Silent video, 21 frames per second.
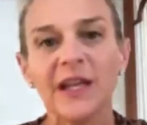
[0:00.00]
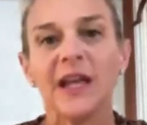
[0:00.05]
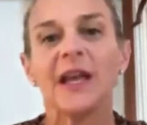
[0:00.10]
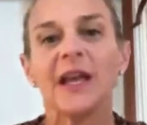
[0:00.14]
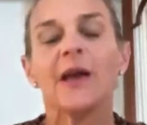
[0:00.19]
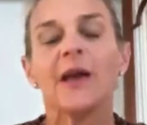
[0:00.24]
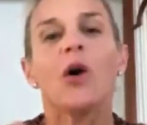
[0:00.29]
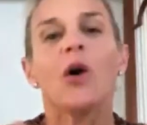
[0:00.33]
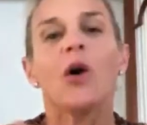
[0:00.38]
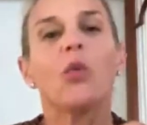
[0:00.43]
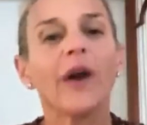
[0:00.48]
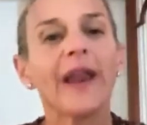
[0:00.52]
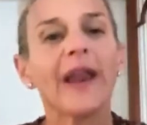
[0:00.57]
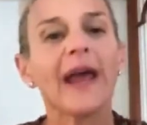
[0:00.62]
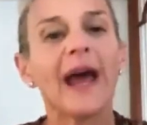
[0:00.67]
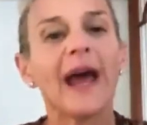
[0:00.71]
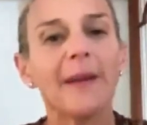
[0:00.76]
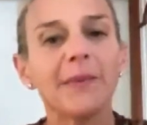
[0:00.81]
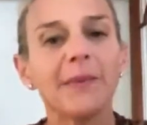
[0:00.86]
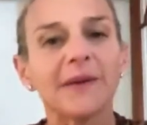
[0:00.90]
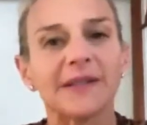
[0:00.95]
What
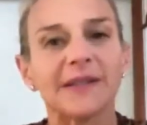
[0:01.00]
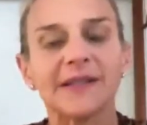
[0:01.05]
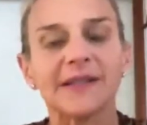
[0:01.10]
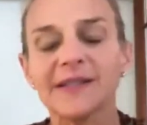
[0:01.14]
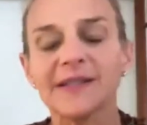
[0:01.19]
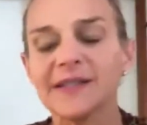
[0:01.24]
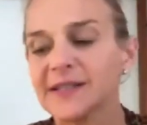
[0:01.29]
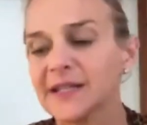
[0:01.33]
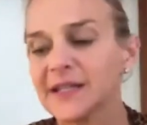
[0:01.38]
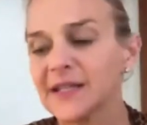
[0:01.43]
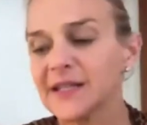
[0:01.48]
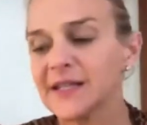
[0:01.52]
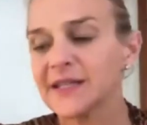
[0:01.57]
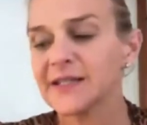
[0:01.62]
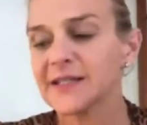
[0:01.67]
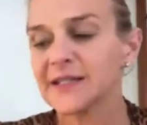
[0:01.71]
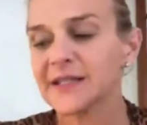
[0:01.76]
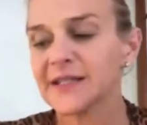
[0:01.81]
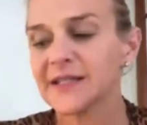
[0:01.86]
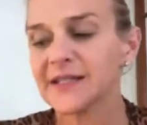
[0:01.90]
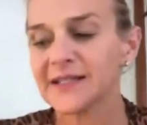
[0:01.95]
happens
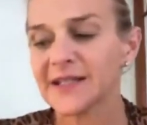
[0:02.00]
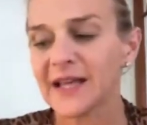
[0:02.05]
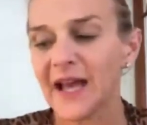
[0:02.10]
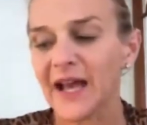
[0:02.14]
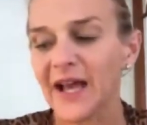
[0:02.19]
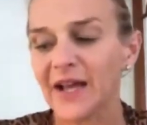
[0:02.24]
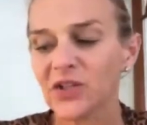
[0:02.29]
is it's mm-hmm.